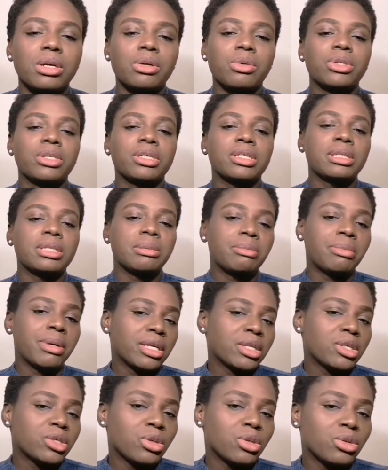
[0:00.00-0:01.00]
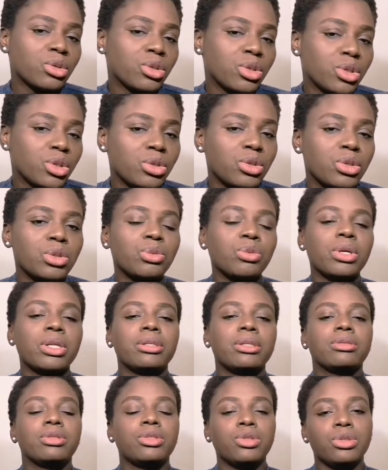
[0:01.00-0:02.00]
which is the best salt to use when
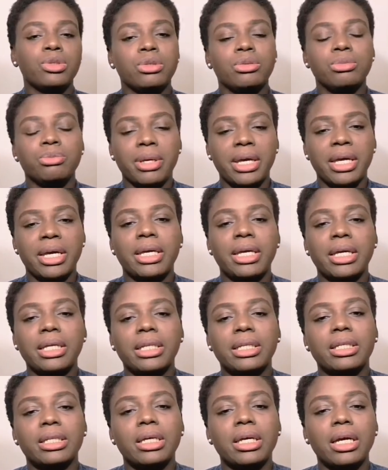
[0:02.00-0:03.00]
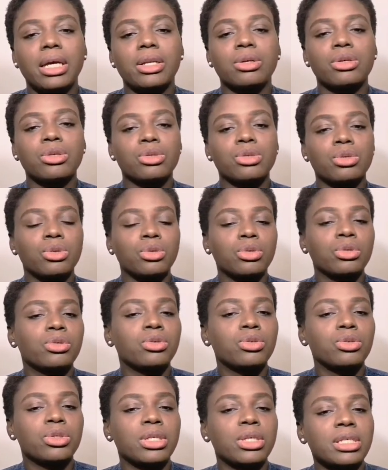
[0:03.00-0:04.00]
you're baking and also good
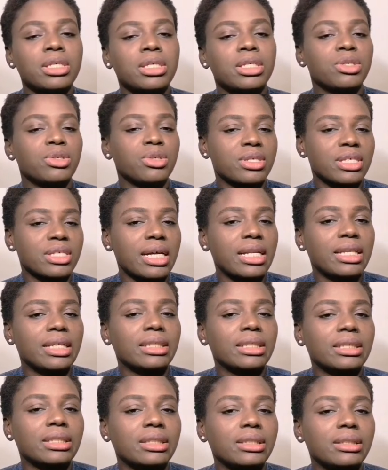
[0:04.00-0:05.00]
to season your salad.